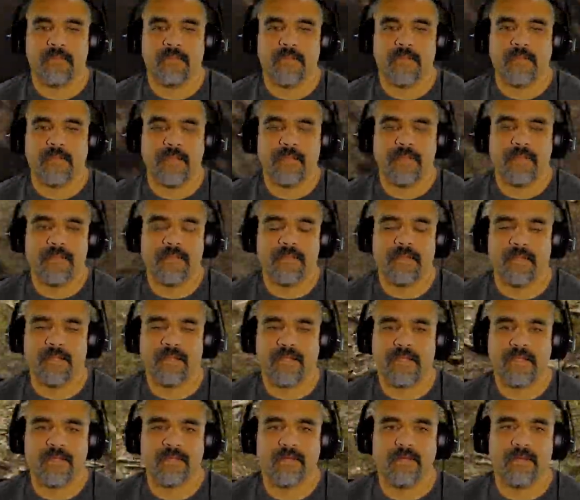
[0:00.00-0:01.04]
And
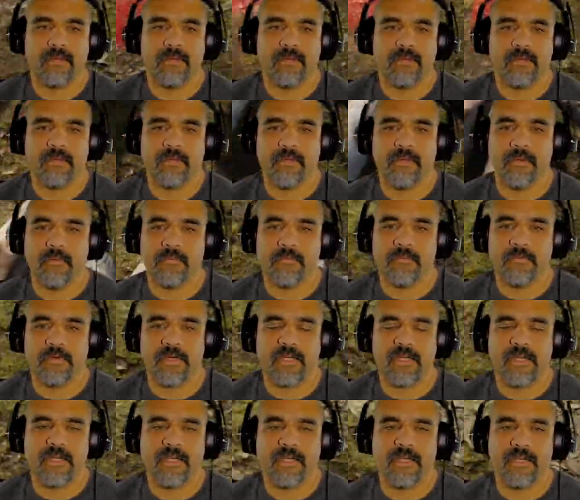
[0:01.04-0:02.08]
then over
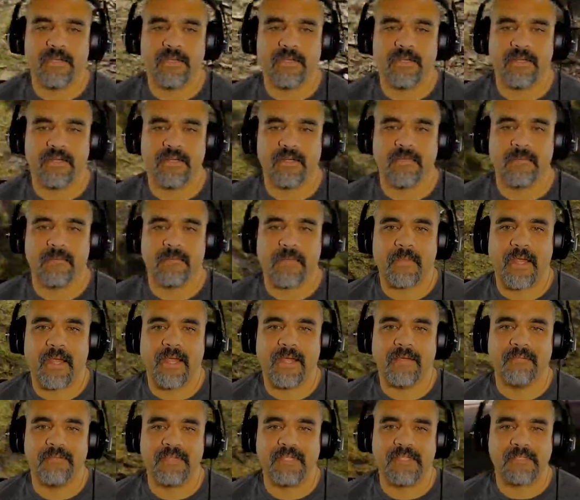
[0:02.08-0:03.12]
here, I
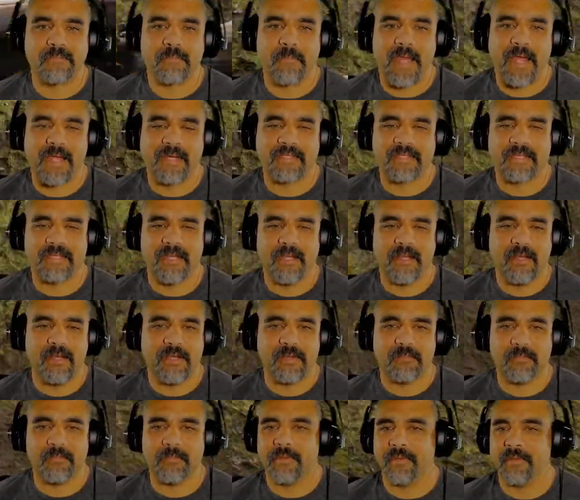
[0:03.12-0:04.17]
have this backed
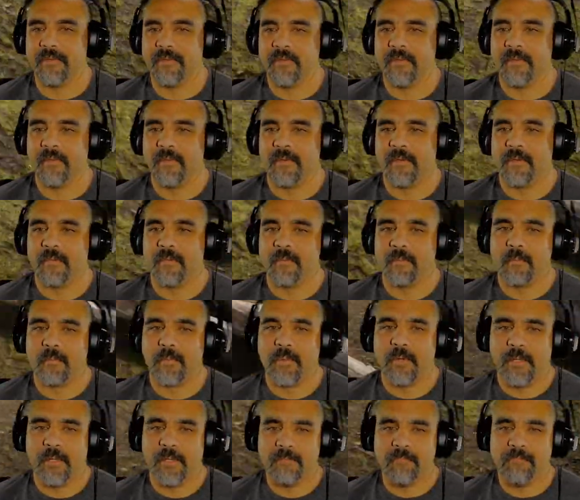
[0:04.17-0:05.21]
up
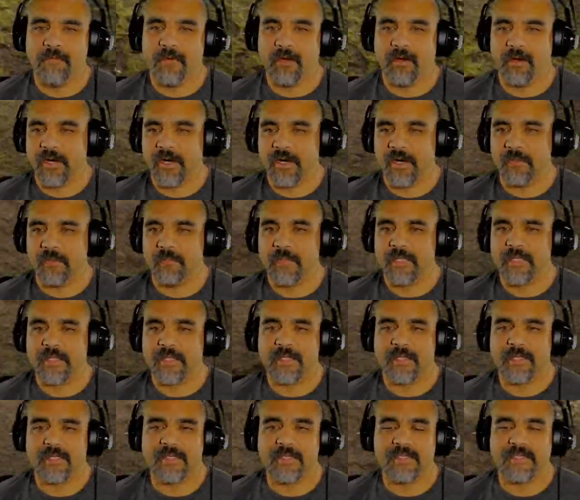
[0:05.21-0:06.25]
pretty far
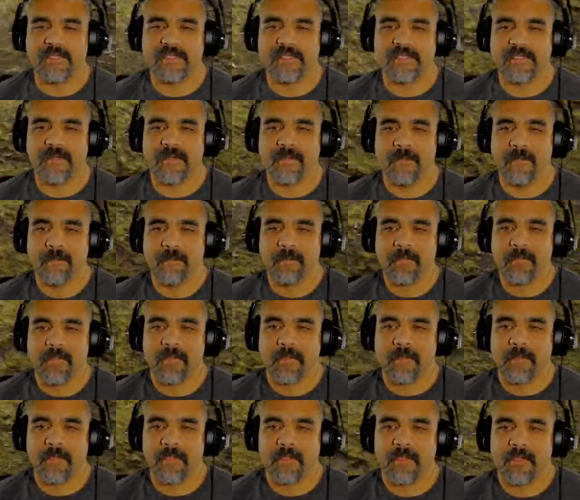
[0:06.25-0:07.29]
because
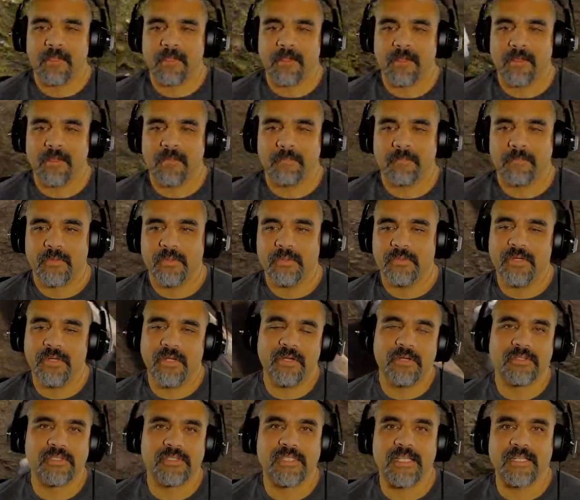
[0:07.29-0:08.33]
who
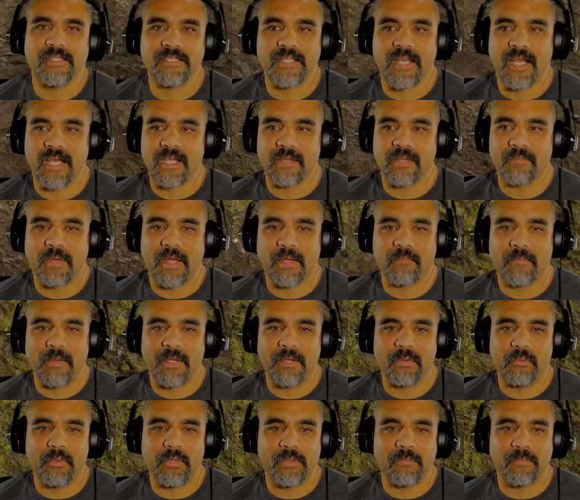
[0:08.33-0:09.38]
knows, in time I
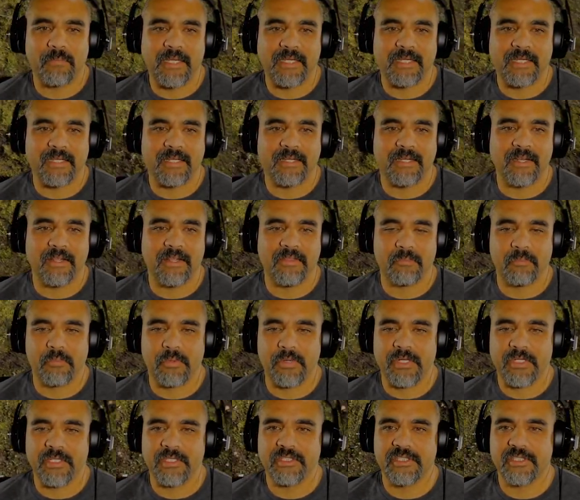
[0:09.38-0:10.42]
might want to make another
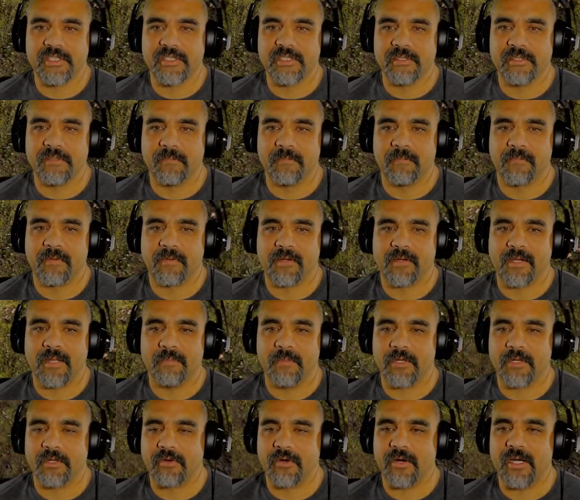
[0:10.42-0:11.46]
bridge
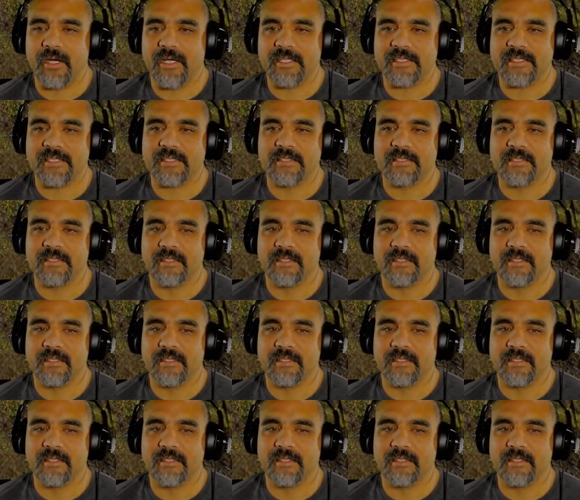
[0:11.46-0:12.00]
coming across,